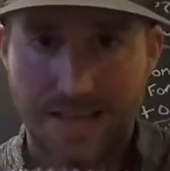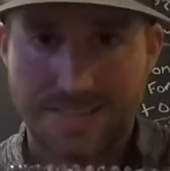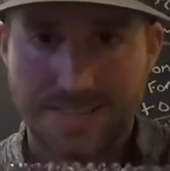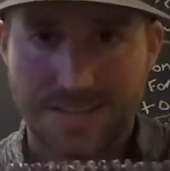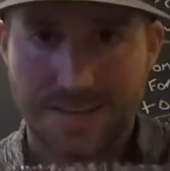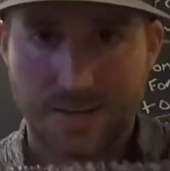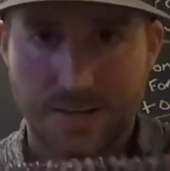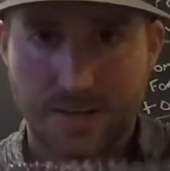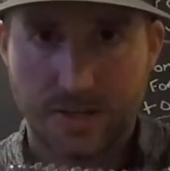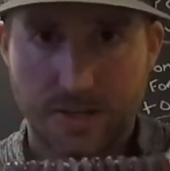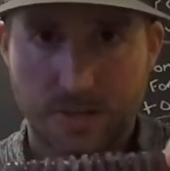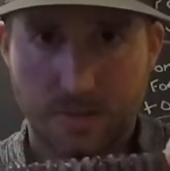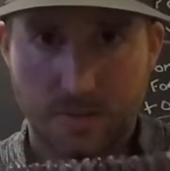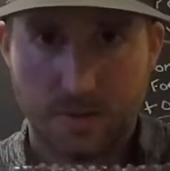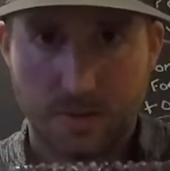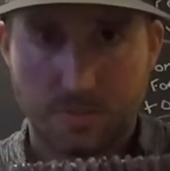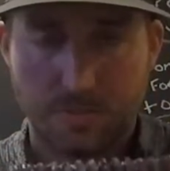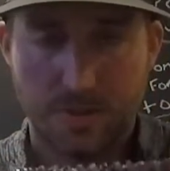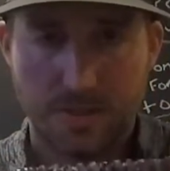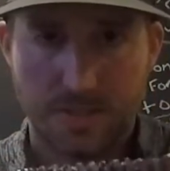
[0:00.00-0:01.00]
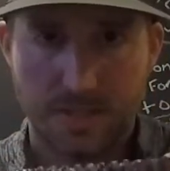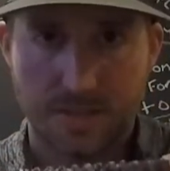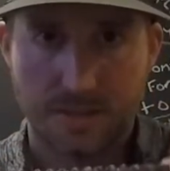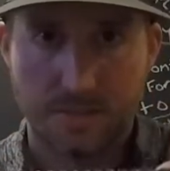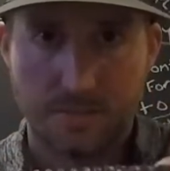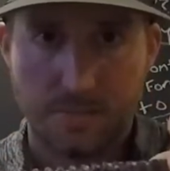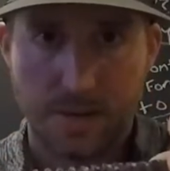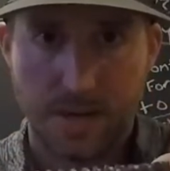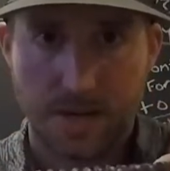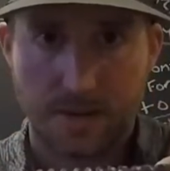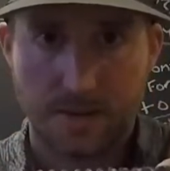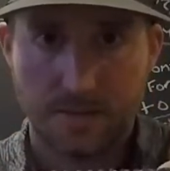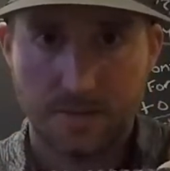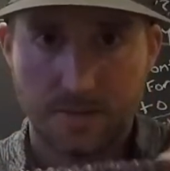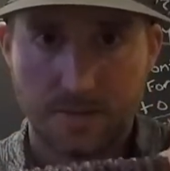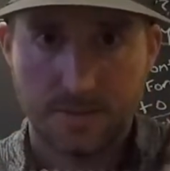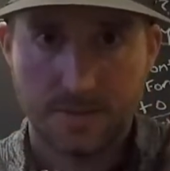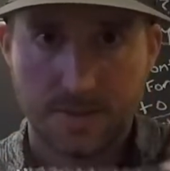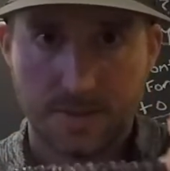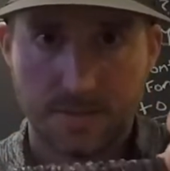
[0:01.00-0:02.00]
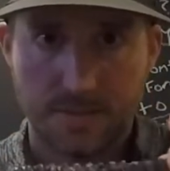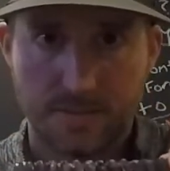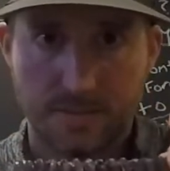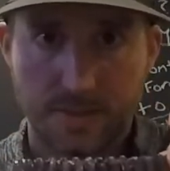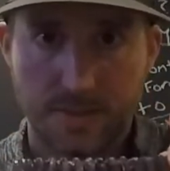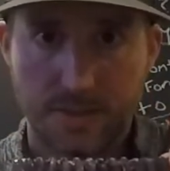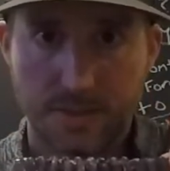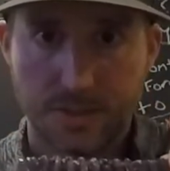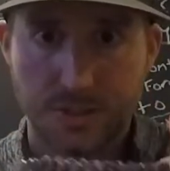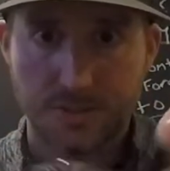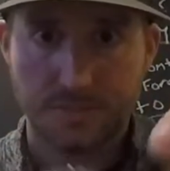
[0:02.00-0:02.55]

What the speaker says: how you're going to want to present the bait to the fish.